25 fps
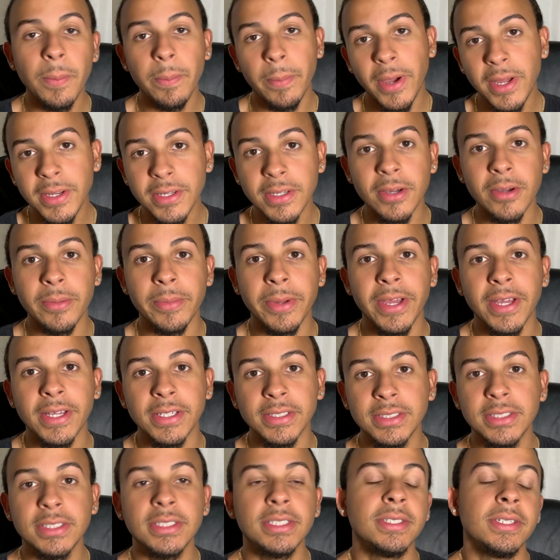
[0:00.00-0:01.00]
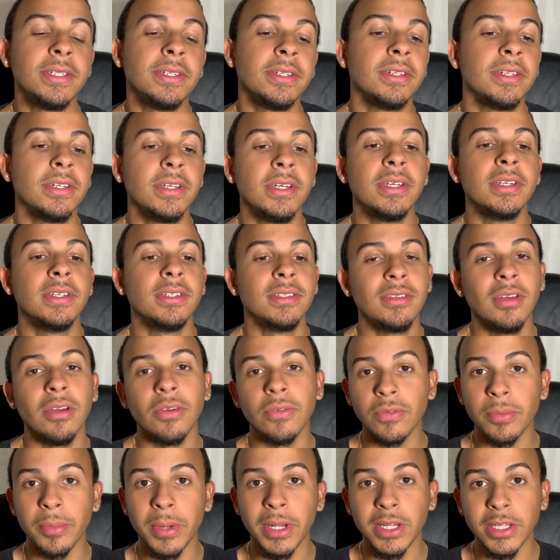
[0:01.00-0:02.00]
my dumbass,
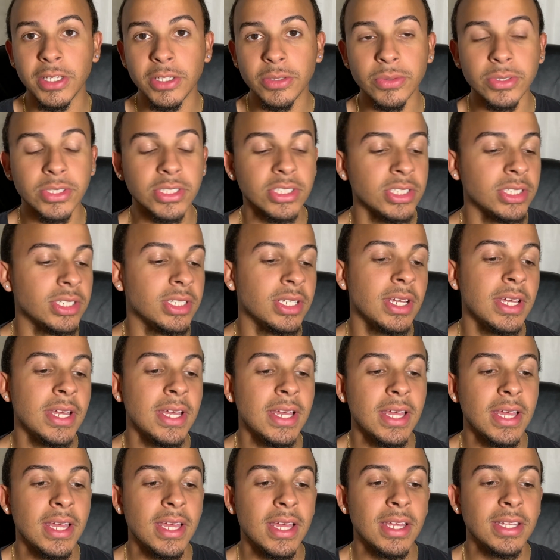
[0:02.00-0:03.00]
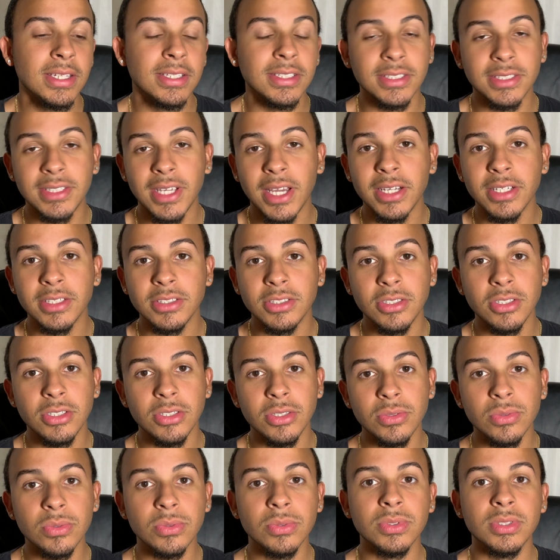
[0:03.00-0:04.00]
sorry for my language, decided to
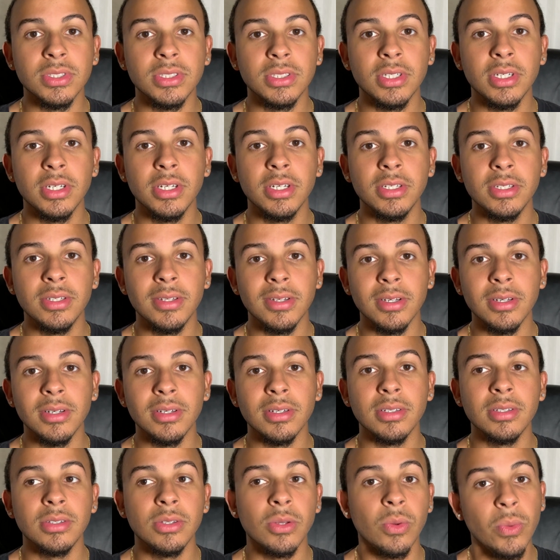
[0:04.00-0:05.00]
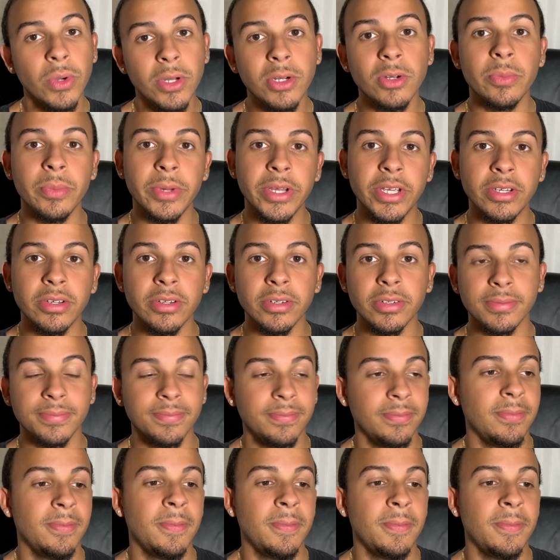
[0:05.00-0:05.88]
use the Widowmaker.